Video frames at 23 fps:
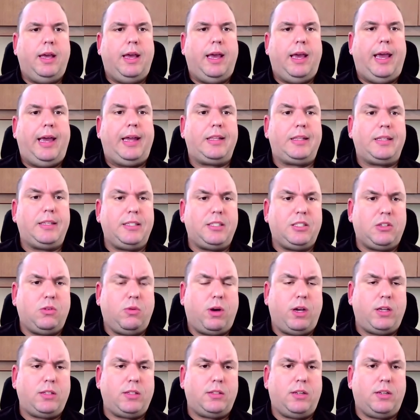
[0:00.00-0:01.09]
at least
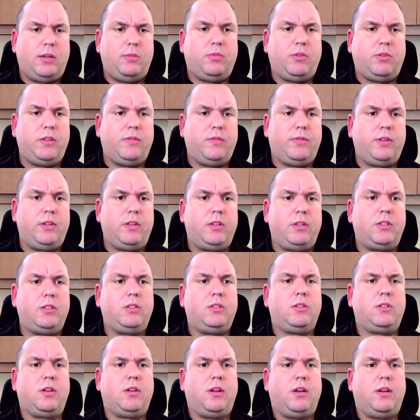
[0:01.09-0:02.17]
twice a day
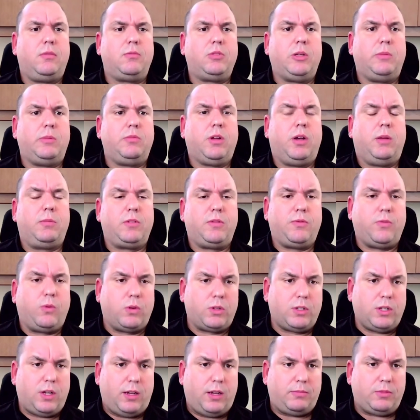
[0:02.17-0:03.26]
briefings, um, sometimes four
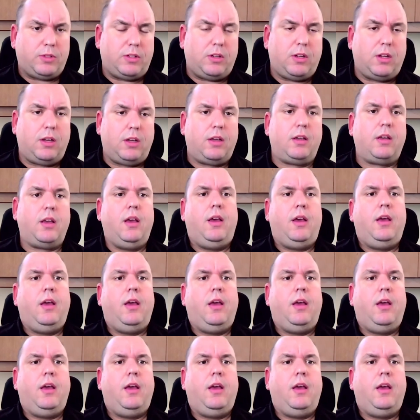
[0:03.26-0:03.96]
times a day,